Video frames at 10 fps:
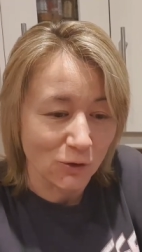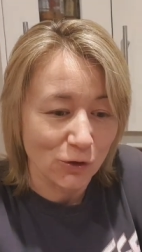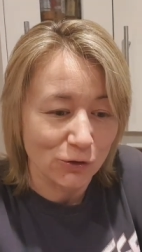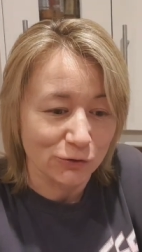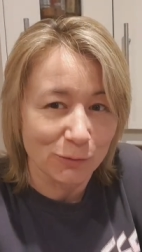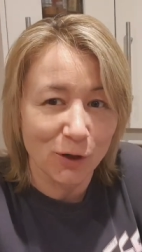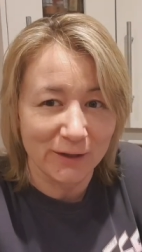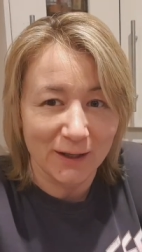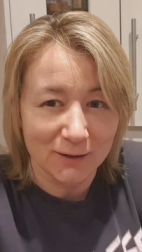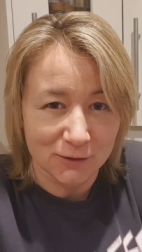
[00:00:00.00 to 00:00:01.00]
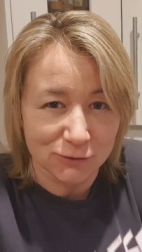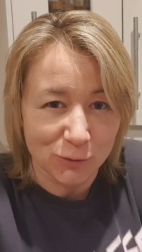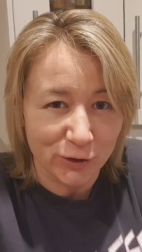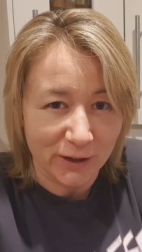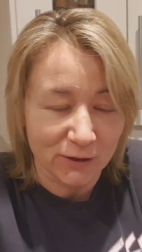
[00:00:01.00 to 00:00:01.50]
Good morning, good
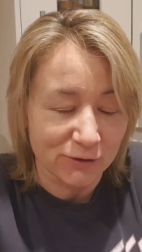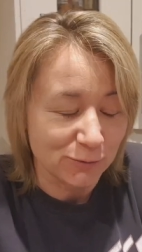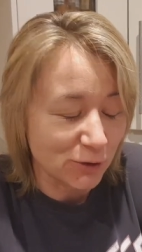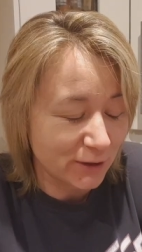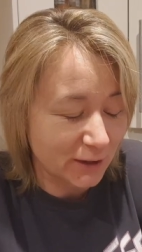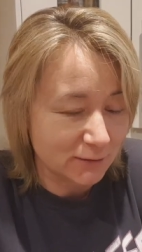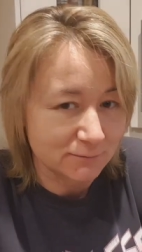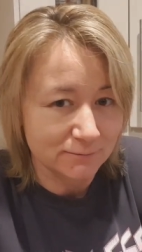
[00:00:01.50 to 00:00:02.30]
morning, good morning.